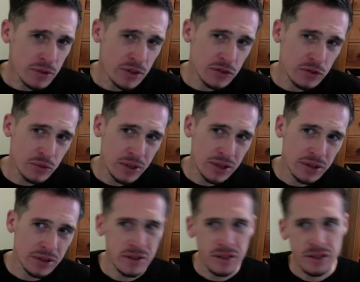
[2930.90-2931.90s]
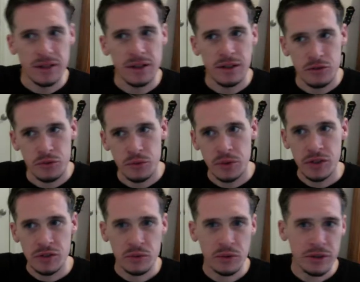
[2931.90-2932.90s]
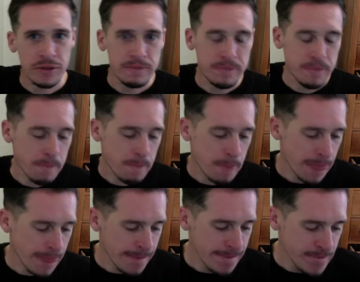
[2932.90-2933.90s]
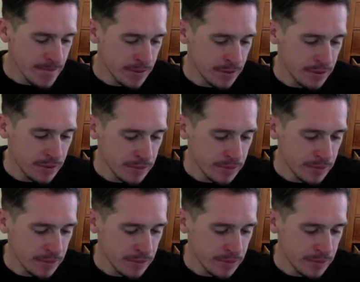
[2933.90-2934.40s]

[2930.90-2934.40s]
it was like 2019 and 2020. A